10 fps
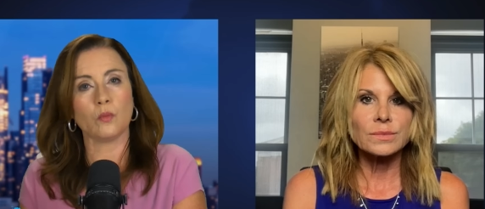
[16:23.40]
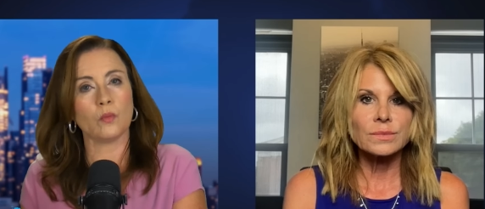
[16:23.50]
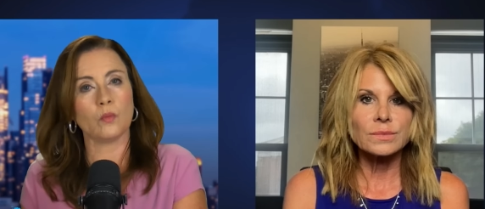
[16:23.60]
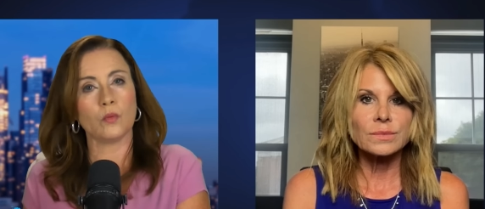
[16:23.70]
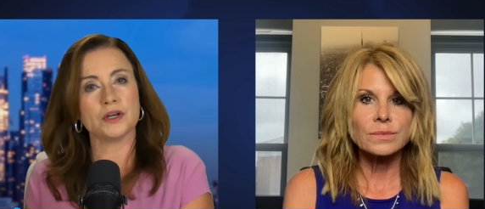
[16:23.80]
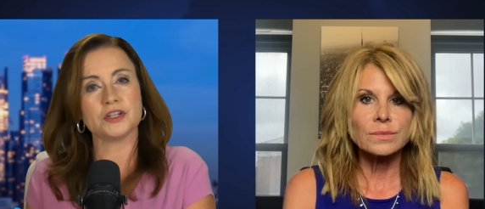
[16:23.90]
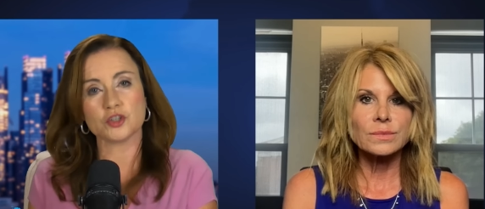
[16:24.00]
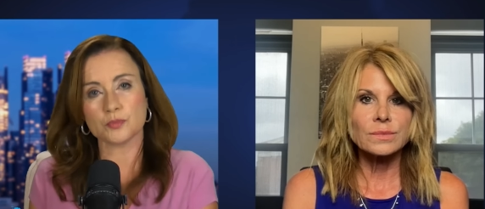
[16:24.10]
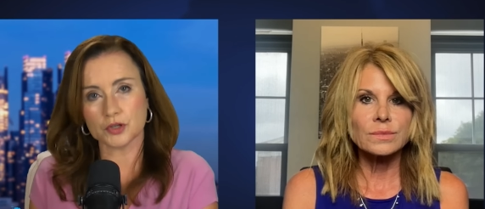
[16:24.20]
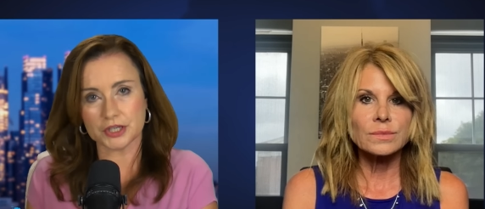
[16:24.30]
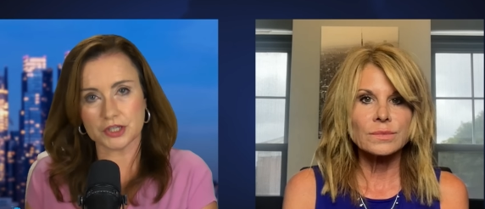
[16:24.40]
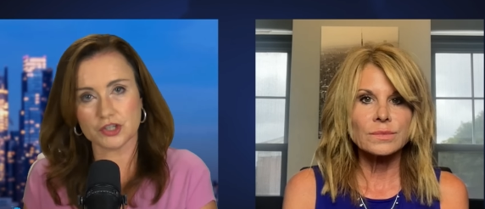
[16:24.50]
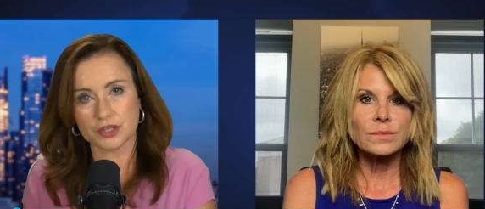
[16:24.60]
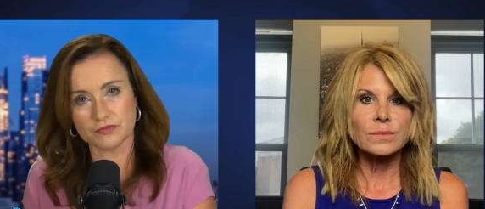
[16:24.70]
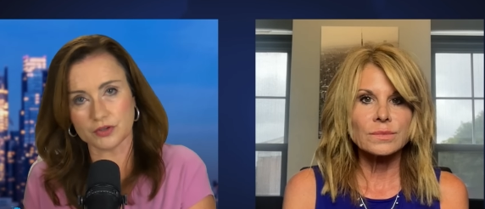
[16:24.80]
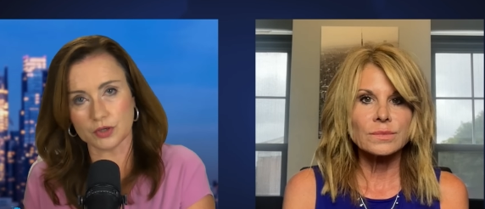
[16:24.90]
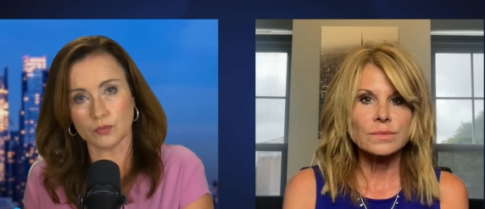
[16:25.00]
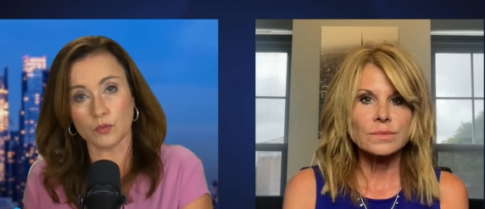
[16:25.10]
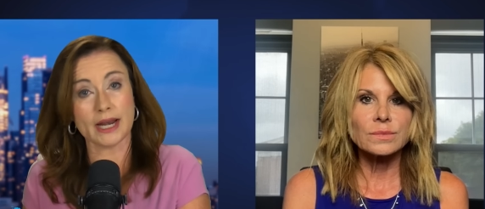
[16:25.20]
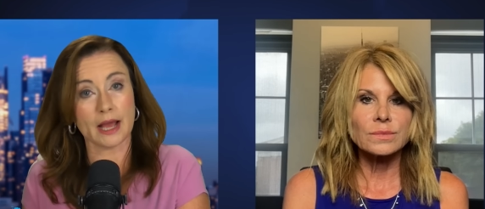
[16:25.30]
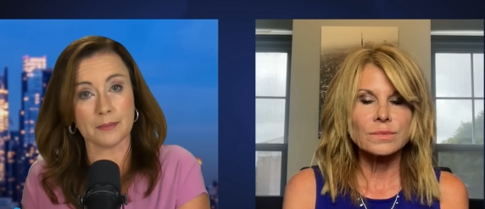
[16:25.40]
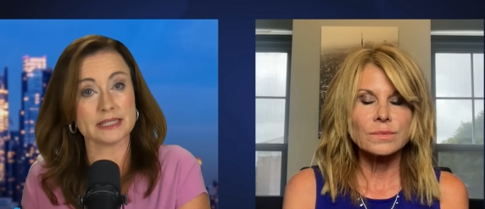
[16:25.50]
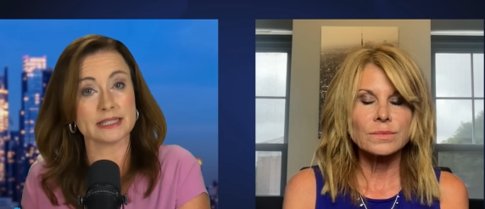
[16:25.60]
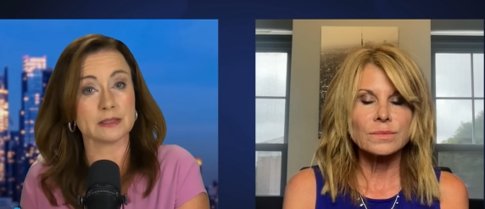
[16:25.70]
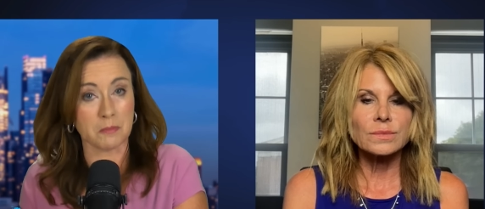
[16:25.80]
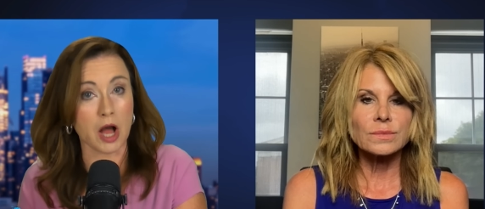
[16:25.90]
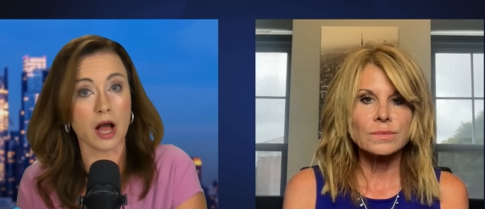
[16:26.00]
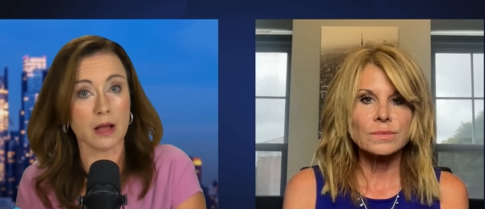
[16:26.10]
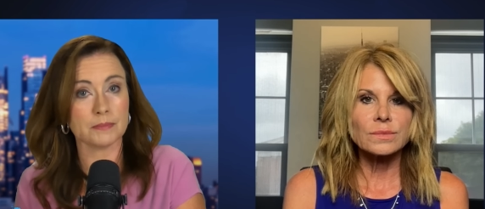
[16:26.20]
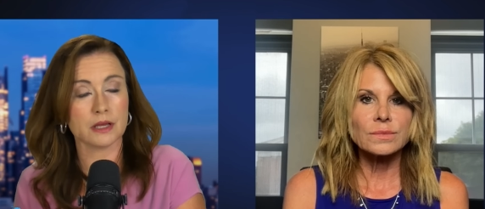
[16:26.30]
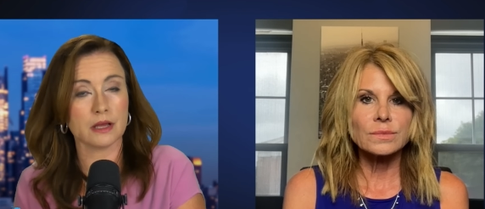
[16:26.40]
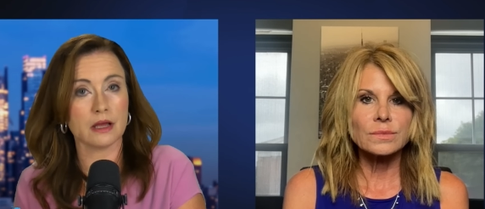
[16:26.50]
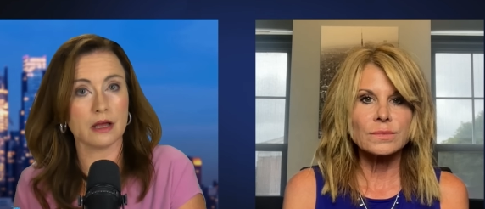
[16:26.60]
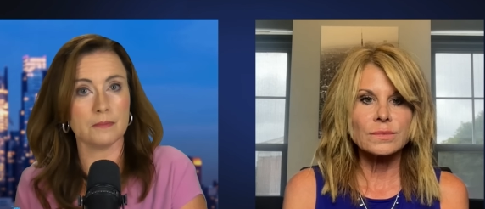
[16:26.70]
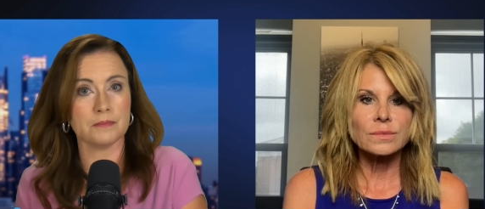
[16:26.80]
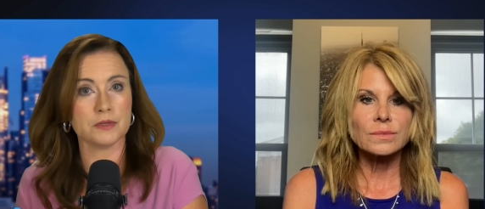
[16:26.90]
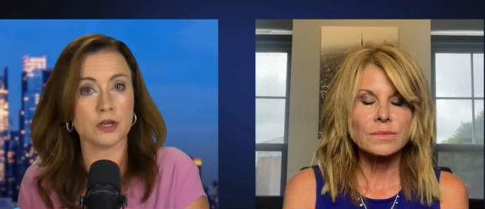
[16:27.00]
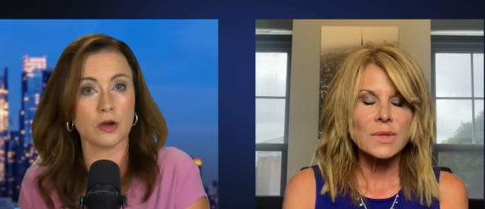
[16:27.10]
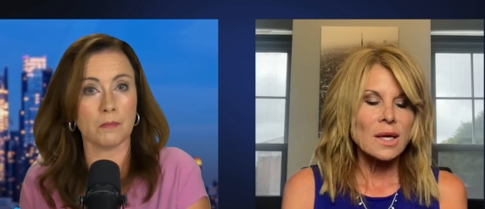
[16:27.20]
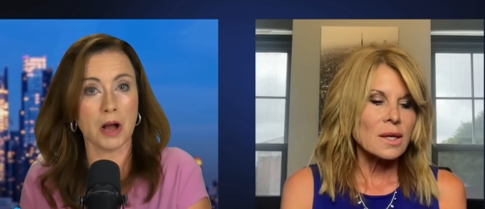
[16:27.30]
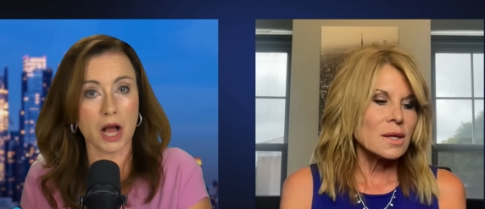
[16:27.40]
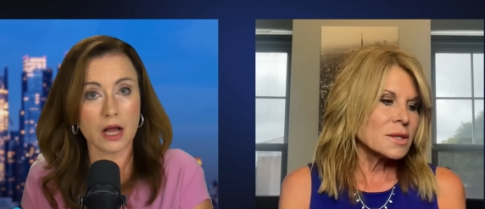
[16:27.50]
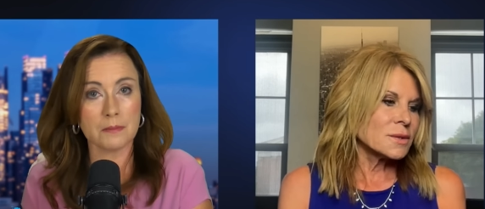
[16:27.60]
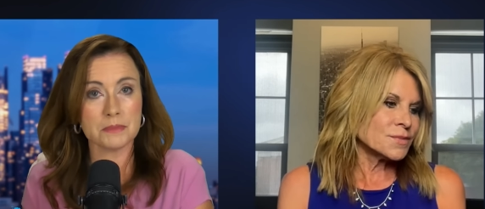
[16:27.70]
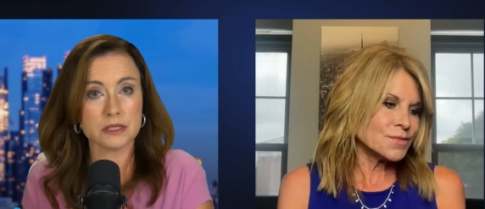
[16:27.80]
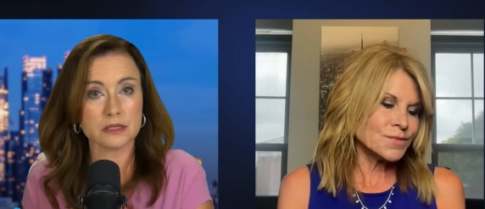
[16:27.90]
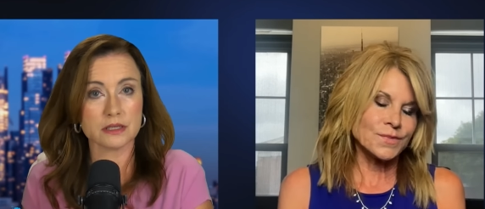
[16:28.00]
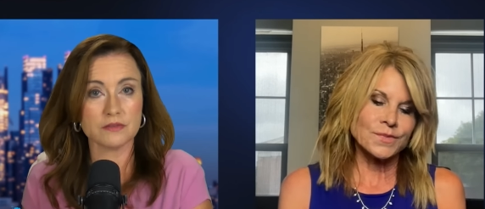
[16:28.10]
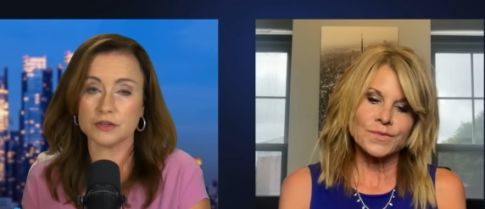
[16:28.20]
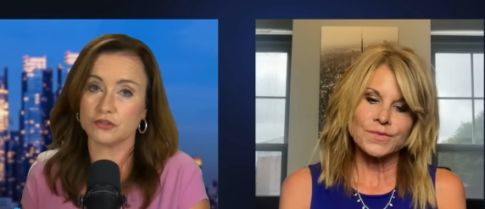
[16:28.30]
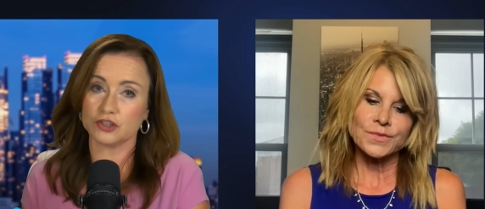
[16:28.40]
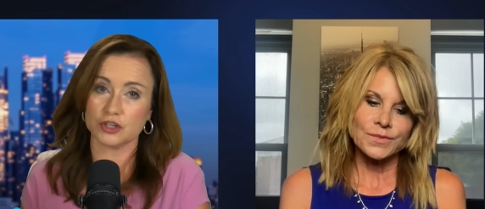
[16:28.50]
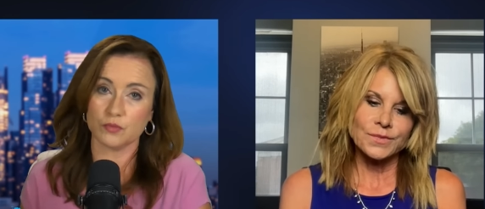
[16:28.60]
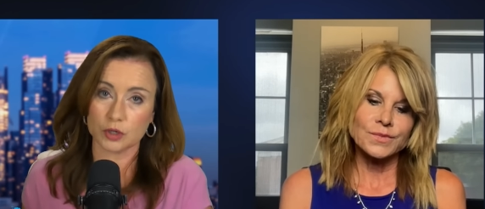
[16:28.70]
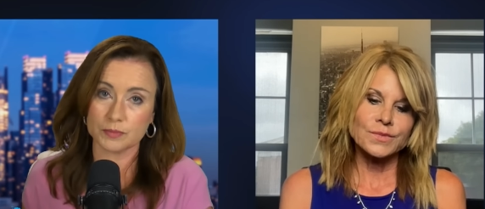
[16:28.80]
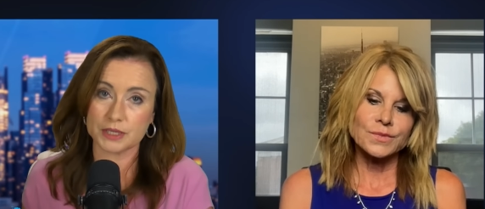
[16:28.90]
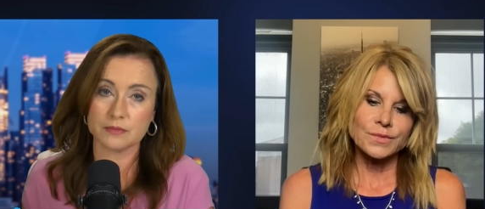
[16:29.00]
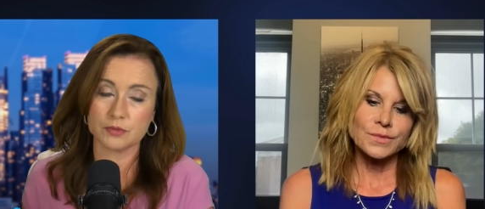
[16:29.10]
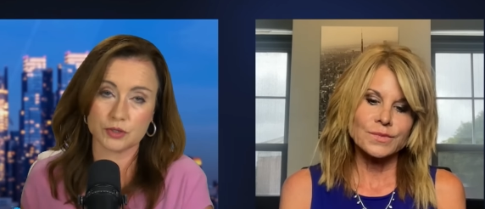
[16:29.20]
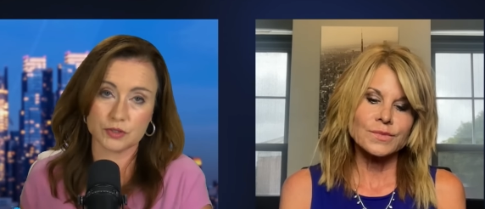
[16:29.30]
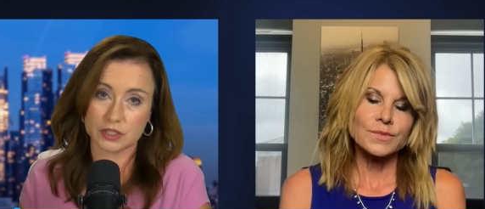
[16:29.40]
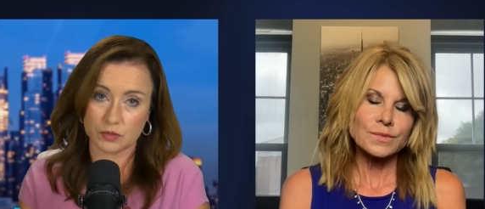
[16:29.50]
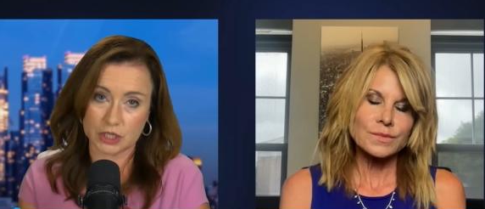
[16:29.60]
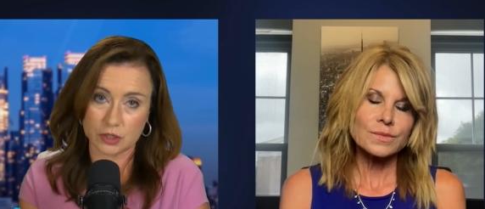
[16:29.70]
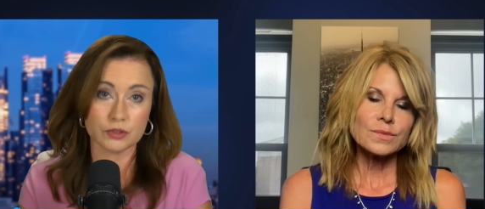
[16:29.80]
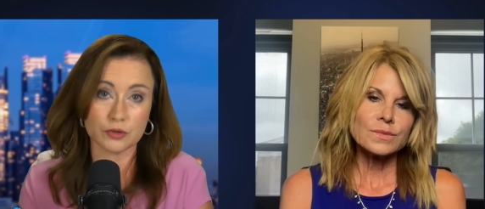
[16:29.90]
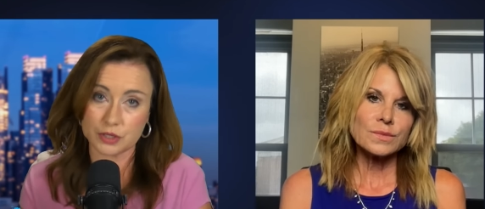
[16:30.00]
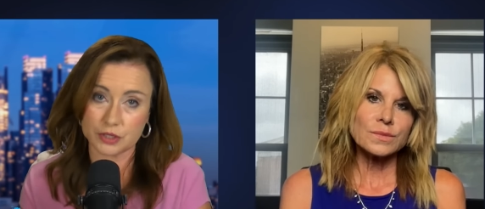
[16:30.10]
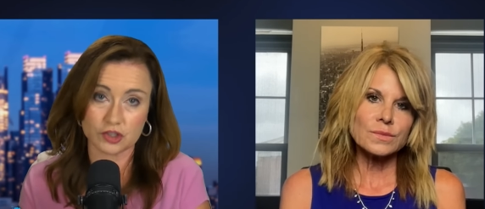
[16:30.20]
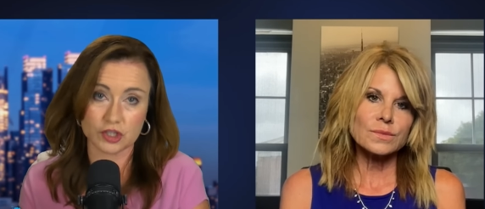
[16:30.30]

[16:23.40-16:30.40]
Speaker 1: What is your prediction for what happens to mom? Um, you know, mom, even if she were being abused, and we don't know that she